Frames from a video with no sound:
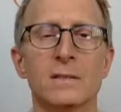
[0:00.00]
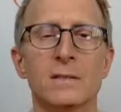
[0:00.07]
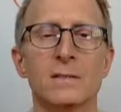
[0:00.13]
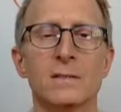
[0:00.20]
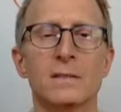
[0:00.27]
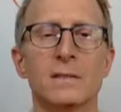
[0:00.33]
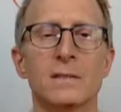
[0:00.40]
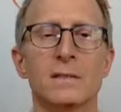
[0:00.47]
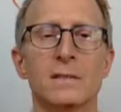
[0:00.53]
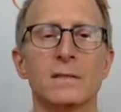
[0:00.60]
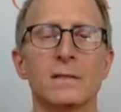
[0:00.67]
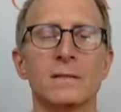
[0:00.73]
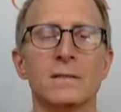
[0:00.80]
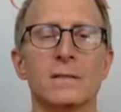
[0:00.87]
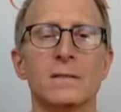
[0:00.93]

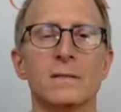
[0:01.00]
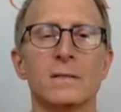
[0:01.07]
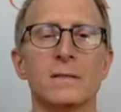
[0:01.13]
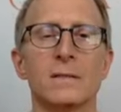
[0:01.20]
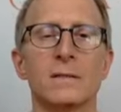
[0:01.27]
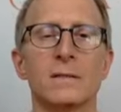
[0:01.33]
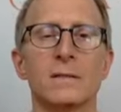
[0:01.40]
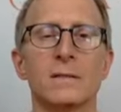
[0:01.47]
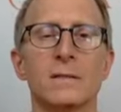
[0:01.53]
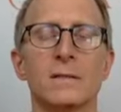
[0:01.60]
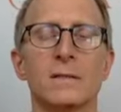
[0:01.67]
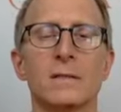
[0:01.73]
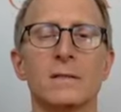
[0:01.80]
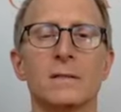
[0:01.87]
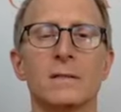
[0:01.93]

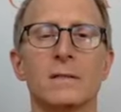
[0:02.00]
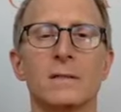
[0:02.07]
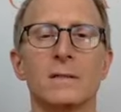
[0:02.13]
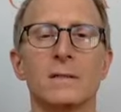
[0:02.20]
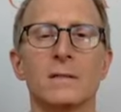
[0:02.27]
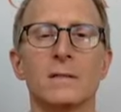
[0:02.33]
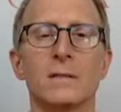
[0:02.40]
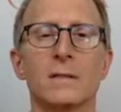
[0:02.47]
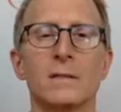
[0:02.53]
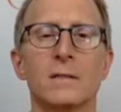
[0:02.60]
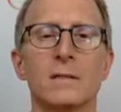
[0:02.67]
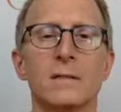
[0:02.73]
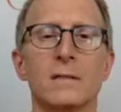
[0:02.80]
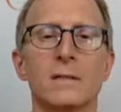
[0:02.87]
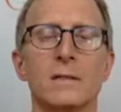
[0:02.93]

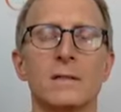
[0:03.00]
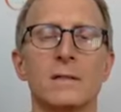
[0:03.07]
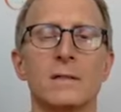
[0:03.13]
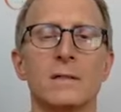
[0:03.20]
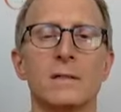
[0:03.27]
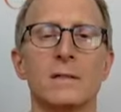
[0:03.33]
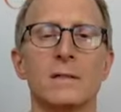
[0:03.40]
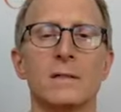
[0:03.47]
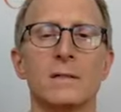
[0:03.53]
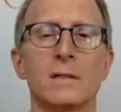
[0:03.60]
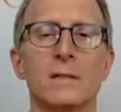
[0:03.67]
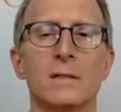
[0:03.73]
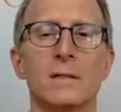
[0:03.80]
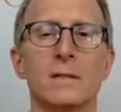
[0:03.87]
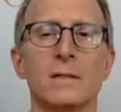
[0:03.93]

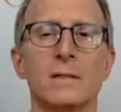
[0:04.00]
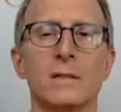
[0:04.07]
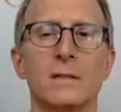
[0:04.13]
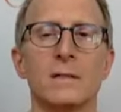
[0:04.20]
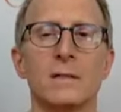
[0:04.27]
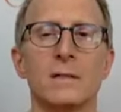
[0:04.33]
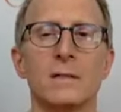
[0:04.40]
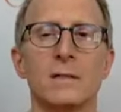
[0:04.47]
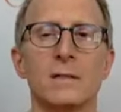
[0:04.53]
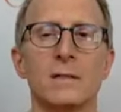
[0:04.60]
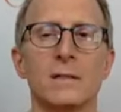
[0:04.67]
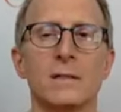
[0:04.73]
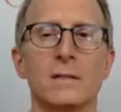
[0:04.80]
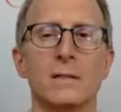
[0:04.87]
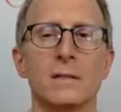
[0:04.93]

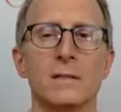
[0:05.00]
(silence)